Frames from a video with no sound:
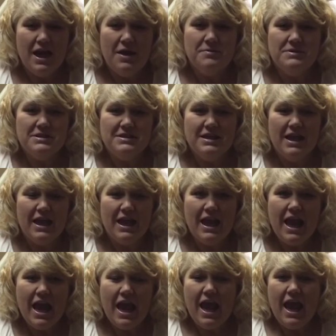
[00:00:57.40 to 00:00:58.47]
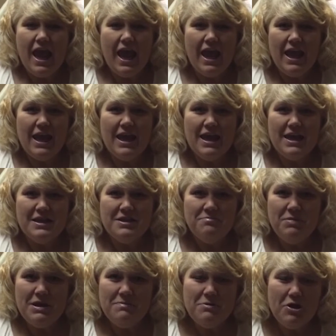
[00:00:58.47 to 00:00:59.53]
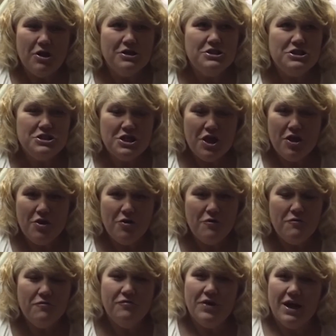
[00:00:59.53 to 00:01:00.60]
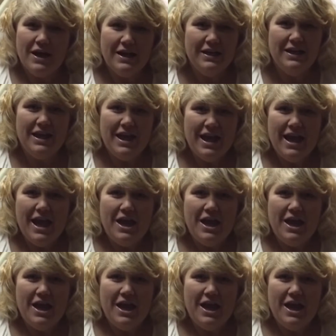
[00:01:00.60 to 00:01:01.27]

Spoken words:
I will say. And the people are so fun.